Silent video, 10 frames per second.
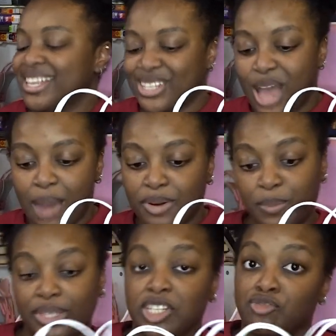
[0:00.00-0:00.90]
So I'm gonna
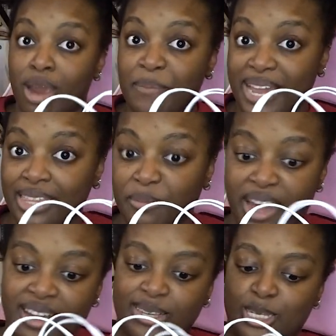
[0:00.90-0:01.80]
put this right back in the
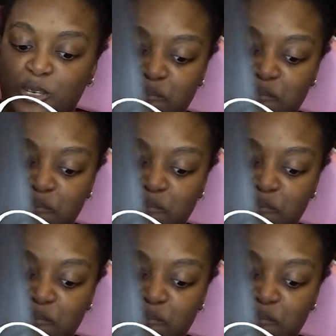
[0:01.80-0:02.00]
box